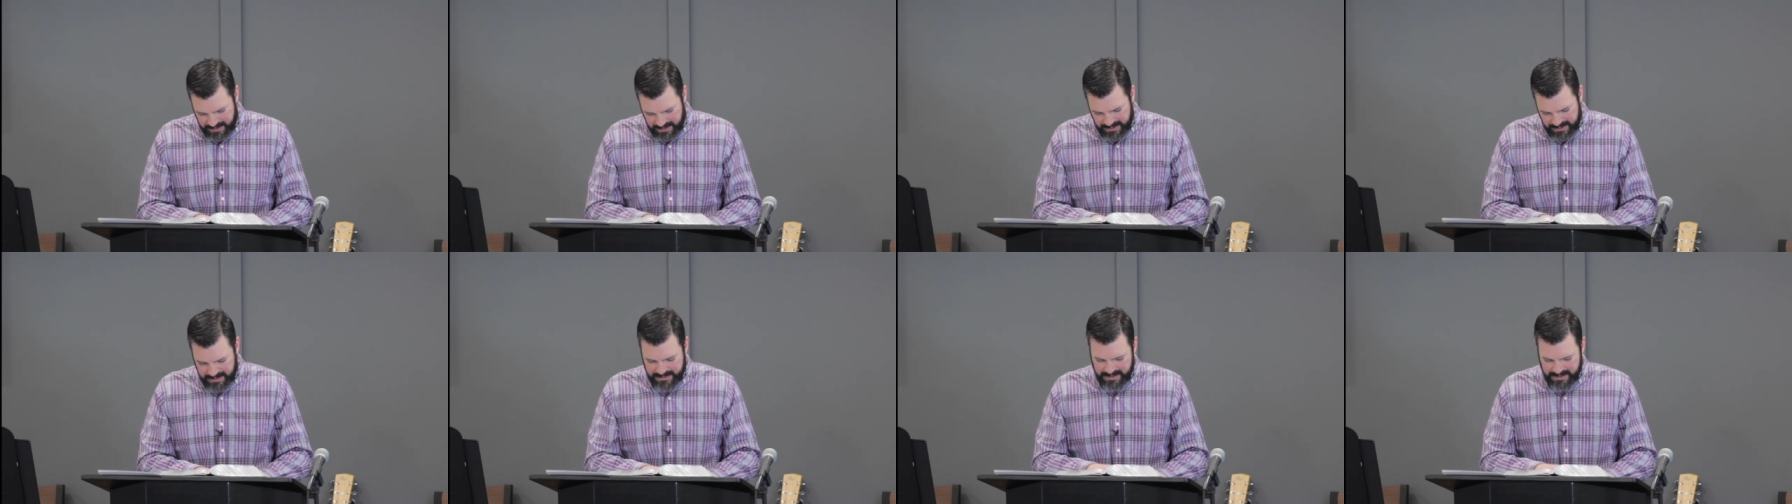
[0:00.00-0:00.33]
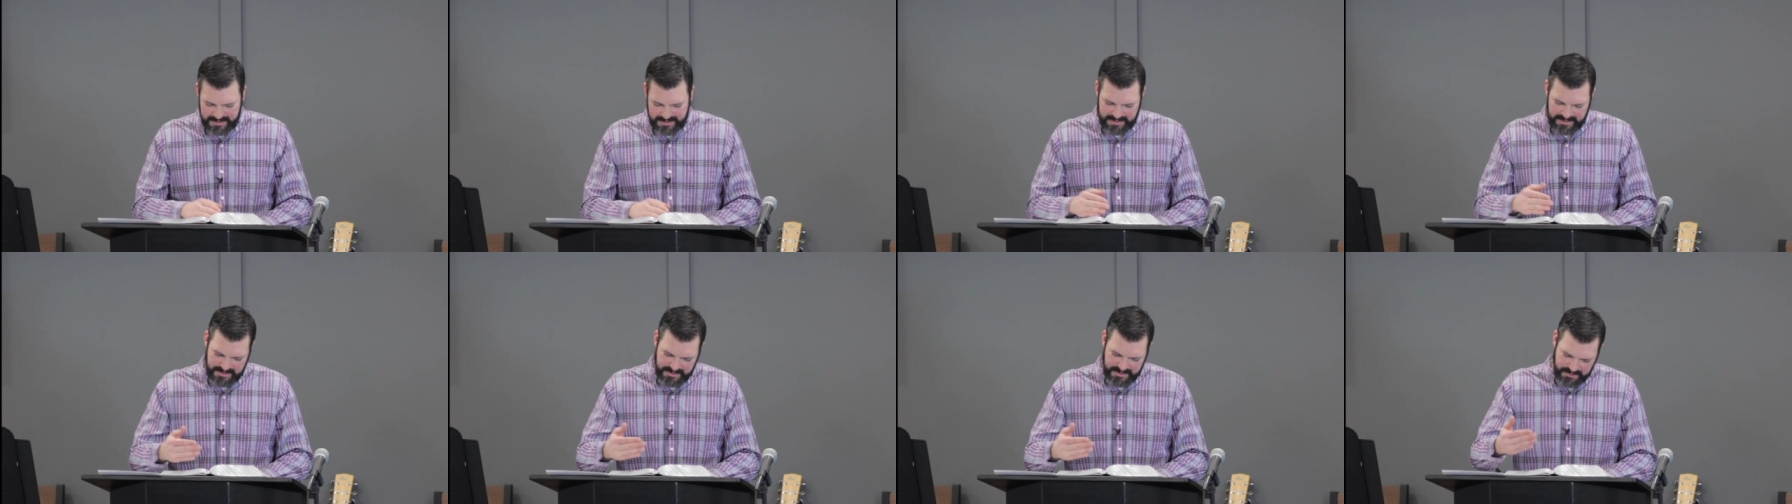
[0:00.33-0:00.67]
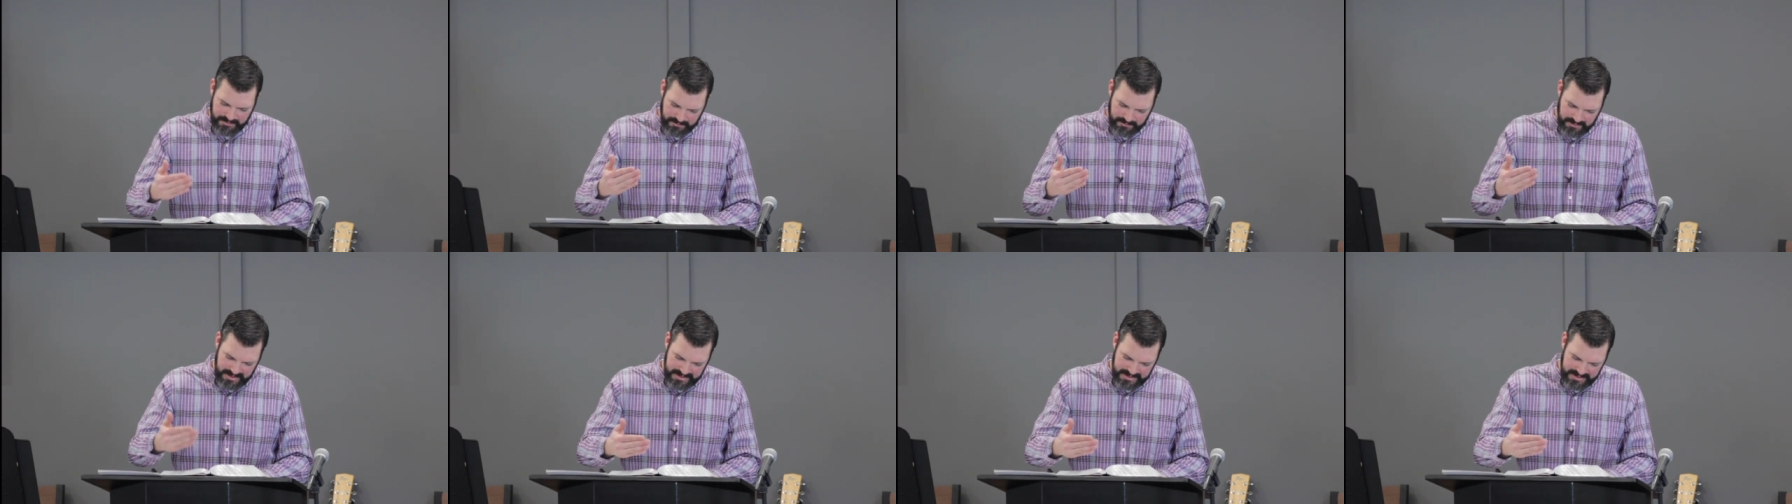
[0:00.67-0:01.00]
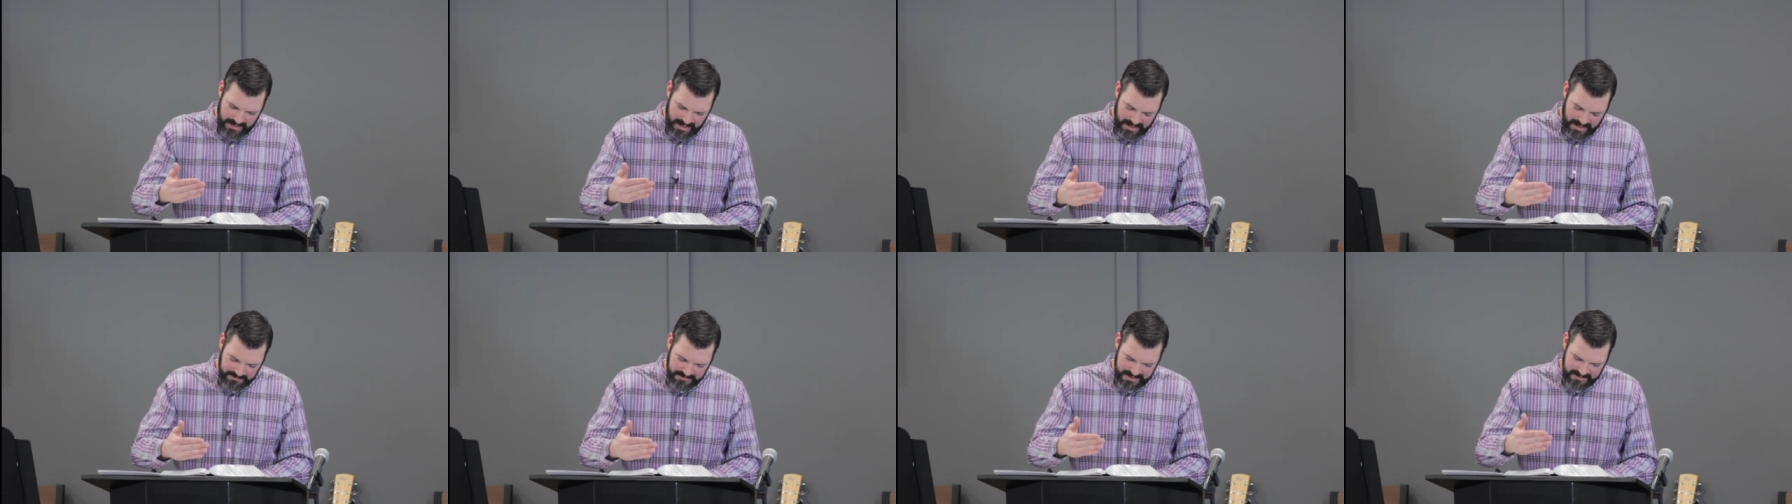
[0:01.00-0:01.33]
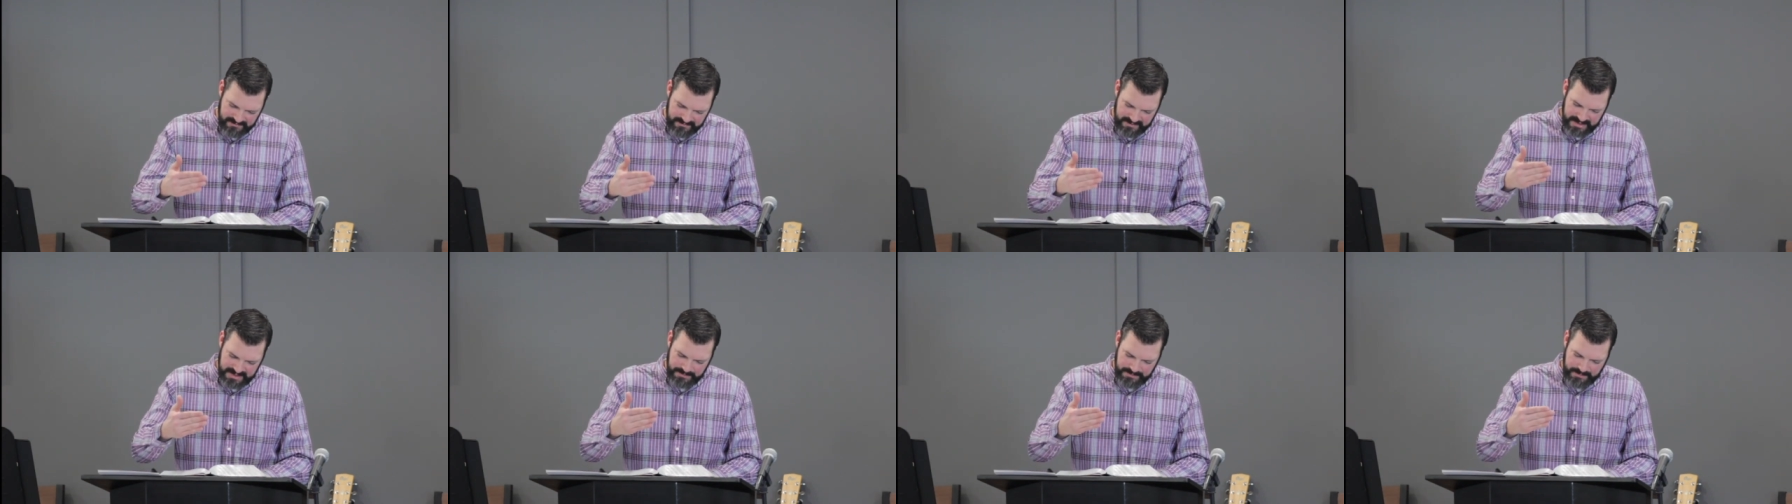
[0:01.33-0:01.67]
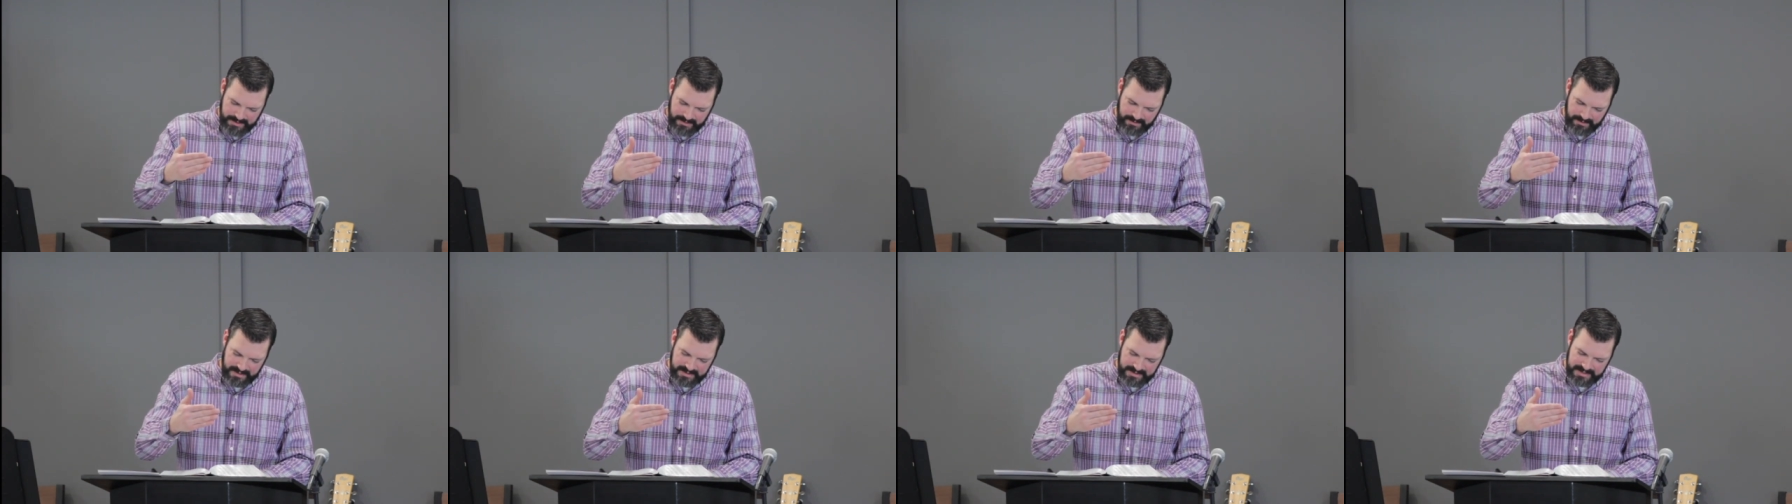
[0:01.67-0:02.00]
And he does this three times, even as
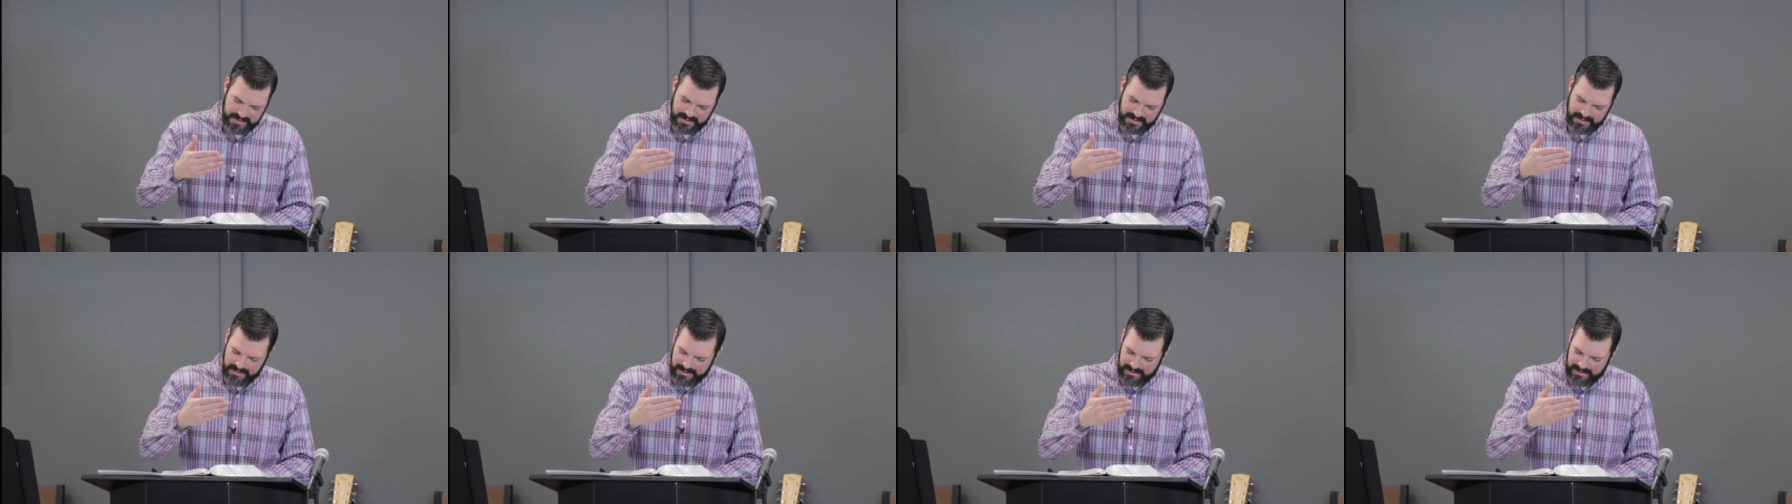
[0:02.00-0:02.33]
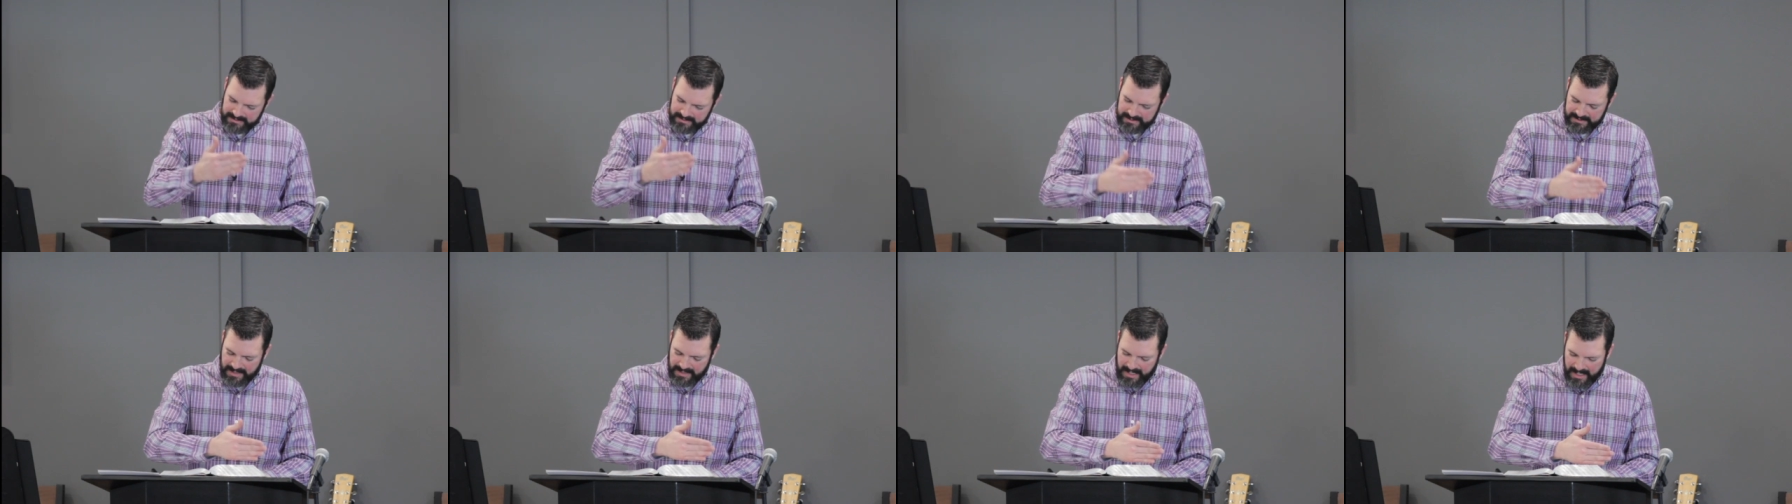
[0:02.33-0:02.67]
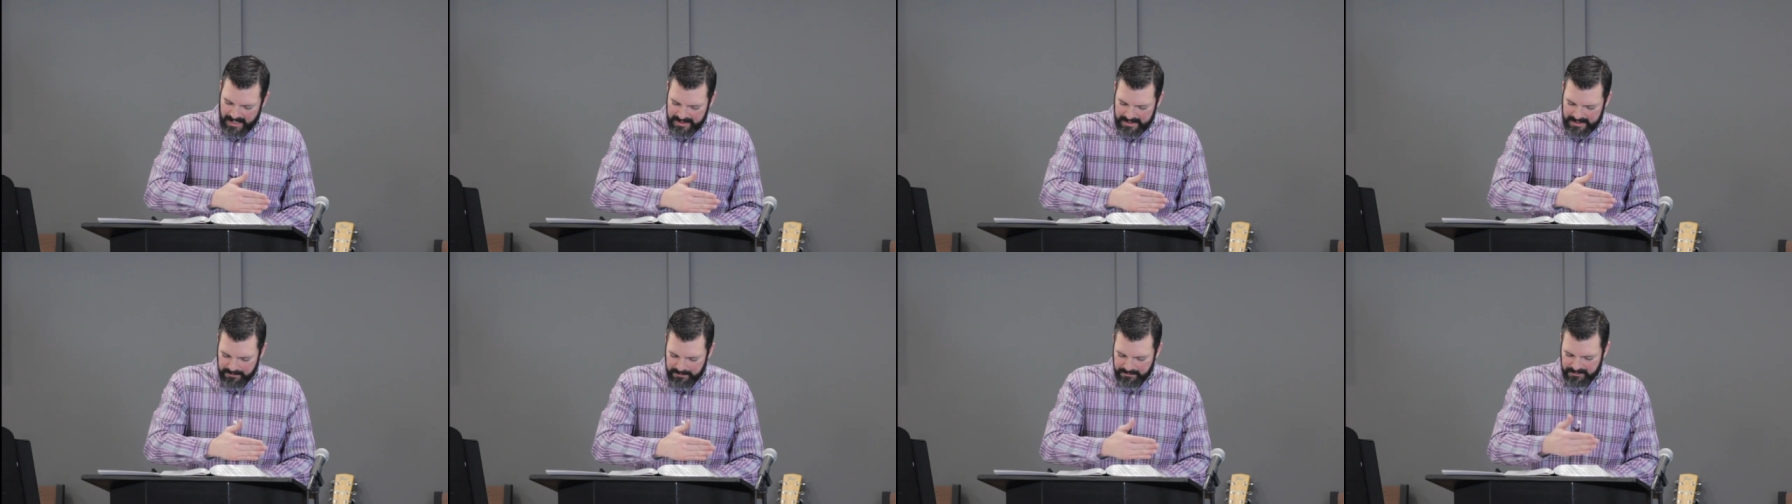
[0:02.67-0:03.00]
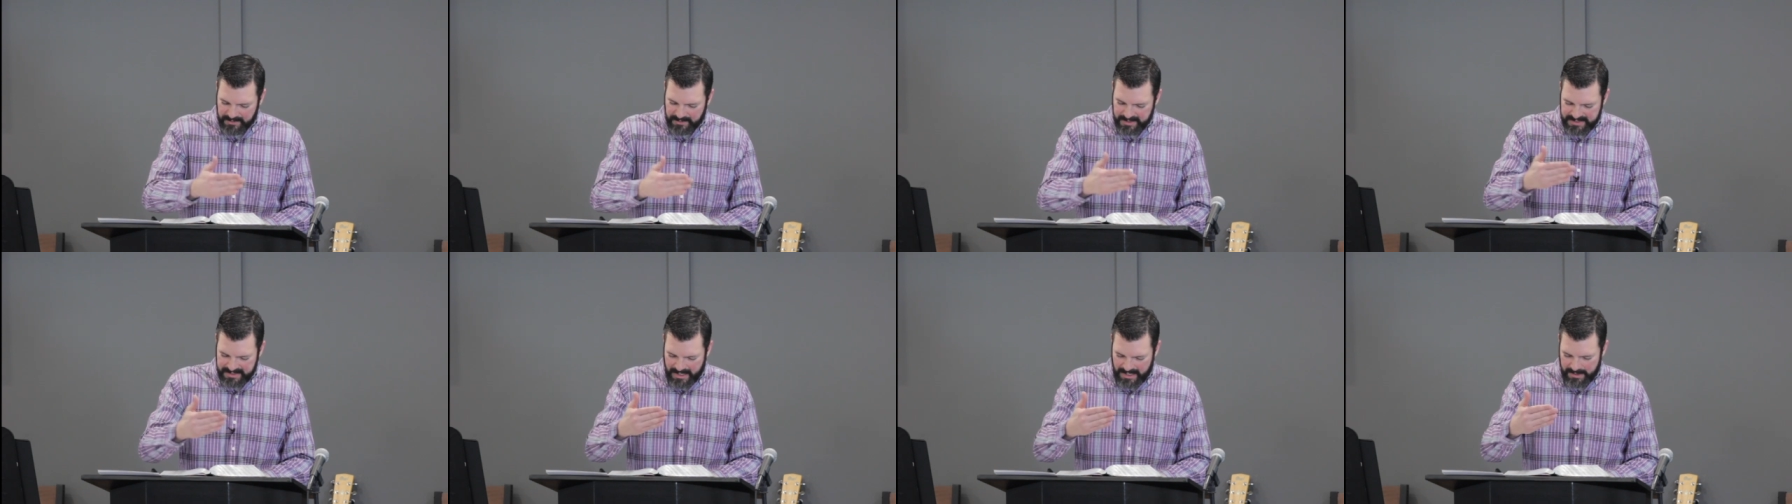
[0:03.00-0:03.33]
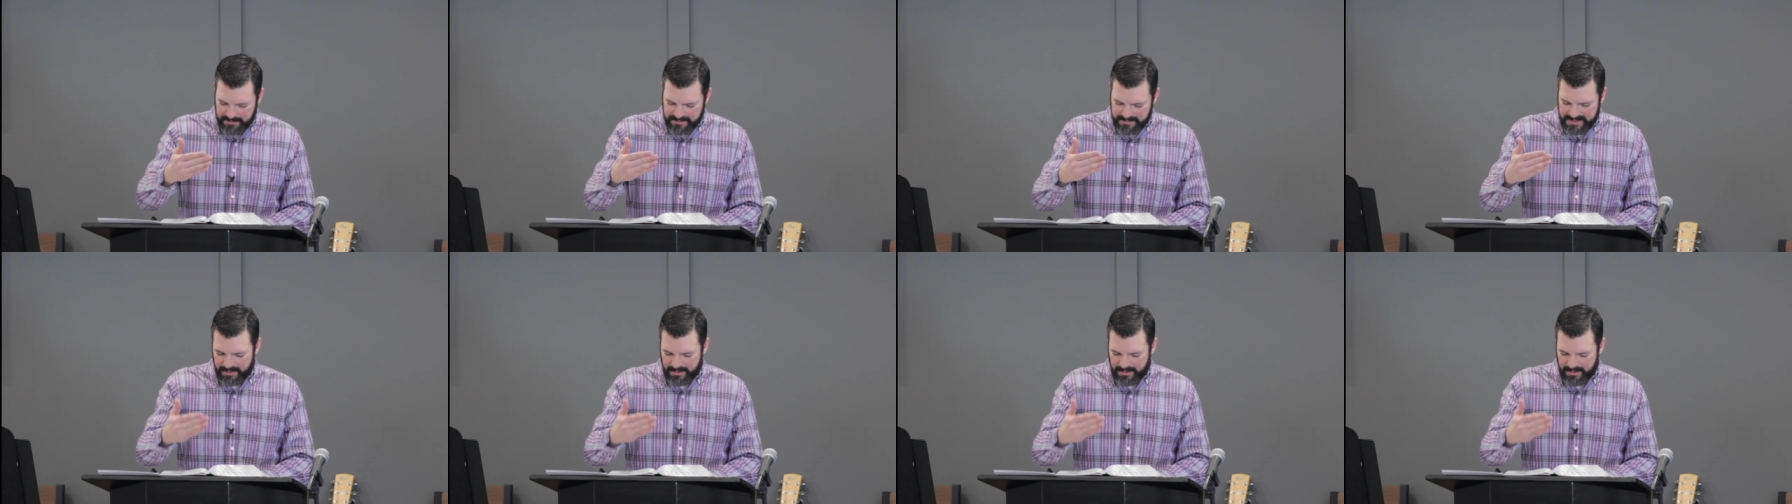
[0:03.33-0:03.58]
Peter has denied him three times.